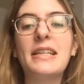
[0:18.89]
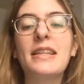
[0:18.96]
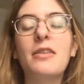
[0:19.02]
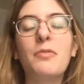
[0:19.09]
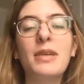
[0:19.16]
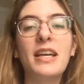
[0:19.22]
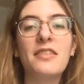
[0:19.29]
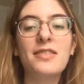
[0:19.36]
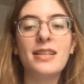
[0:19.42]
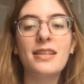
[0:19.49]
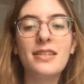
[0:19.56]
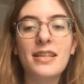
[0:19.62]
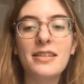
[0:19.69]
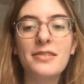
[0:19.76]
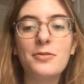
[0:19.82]
that we have
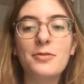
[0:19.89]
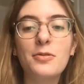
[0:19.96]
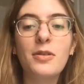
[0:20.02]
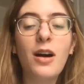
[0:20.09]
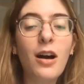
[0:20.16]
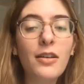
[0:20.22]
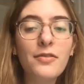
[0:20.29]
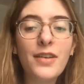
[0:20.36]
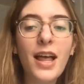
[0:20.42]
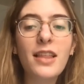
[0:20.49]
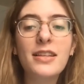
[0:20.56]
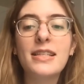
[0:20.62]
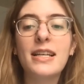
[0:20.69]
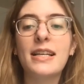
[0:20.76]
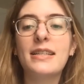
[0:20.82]
Sunday school on
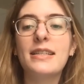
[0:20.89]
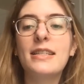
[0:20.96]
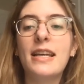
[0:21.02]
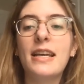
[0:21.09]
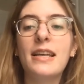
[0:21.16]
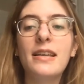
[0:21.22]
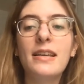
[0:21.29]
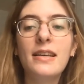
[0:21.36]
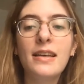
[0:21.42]
Valentine's Day